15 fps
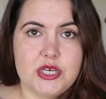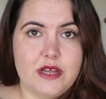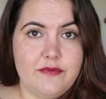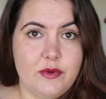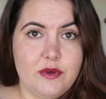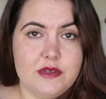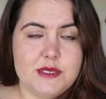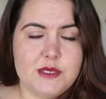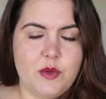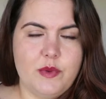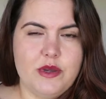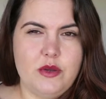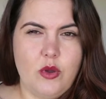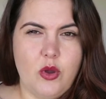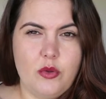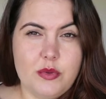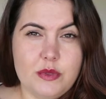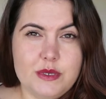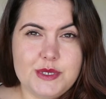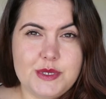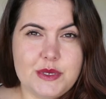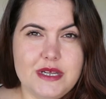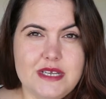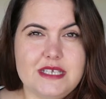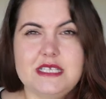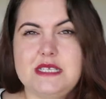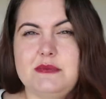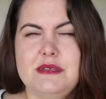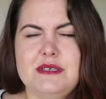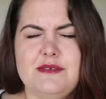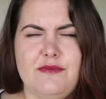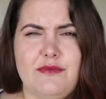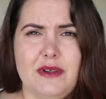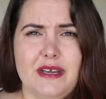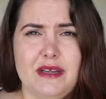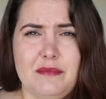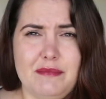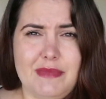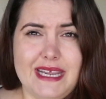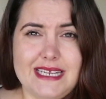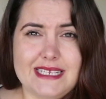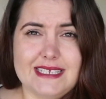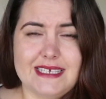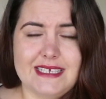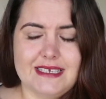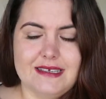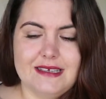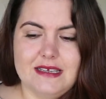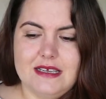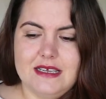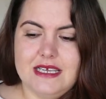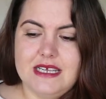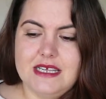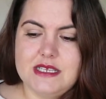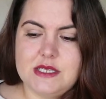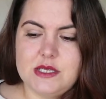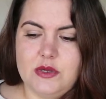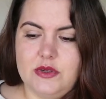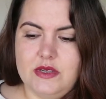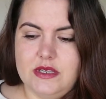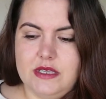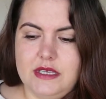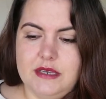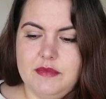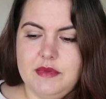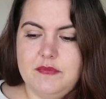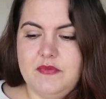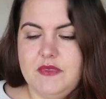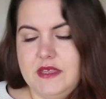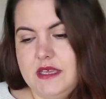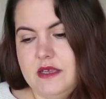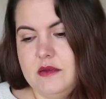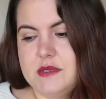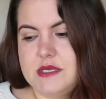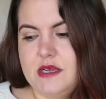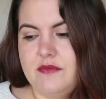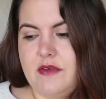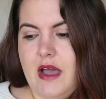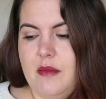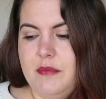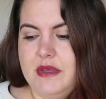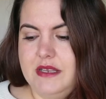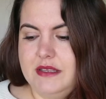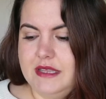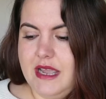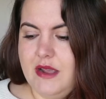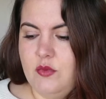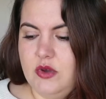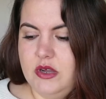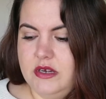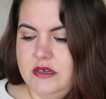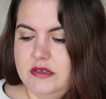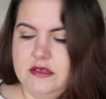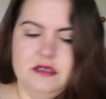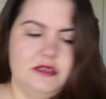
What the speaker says: shut for, so when you open the door it just smells freaking amazing. So yep, get yourself up in that one.